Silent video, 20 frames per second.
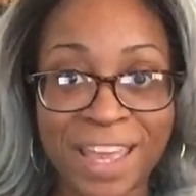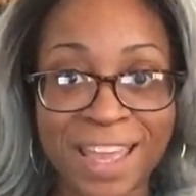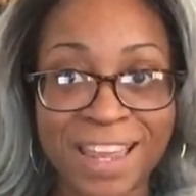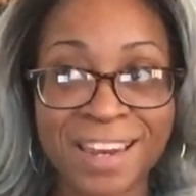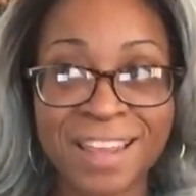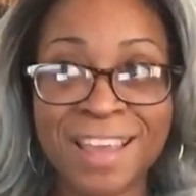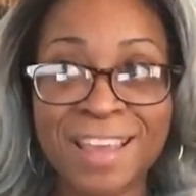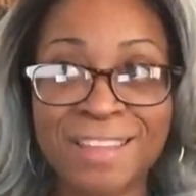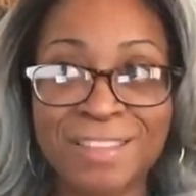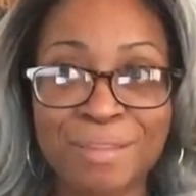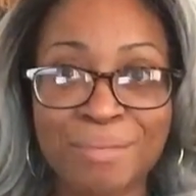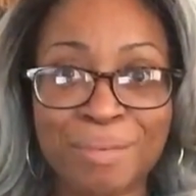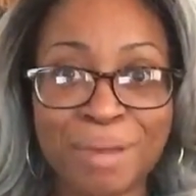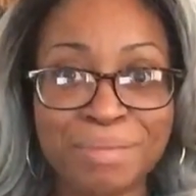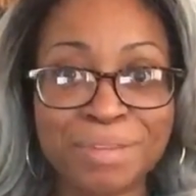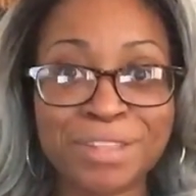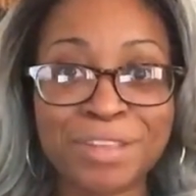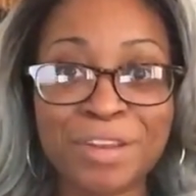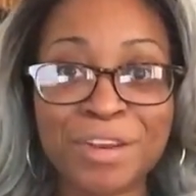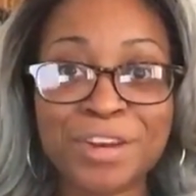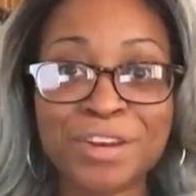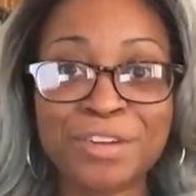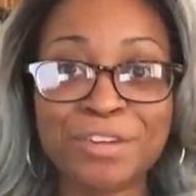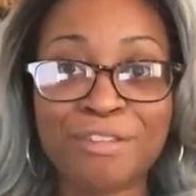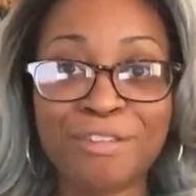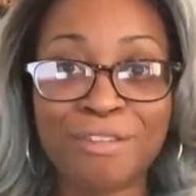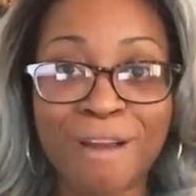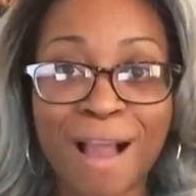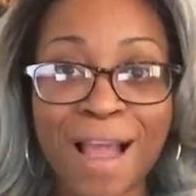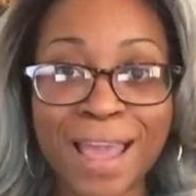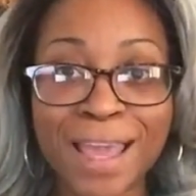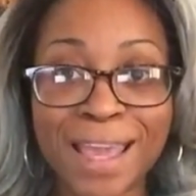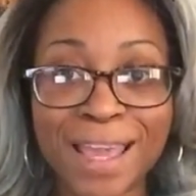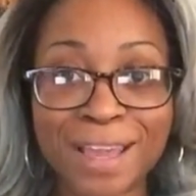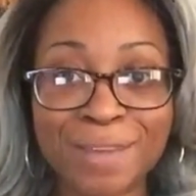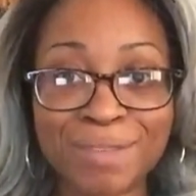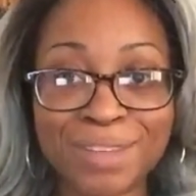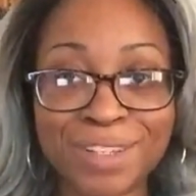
And the baby started crying.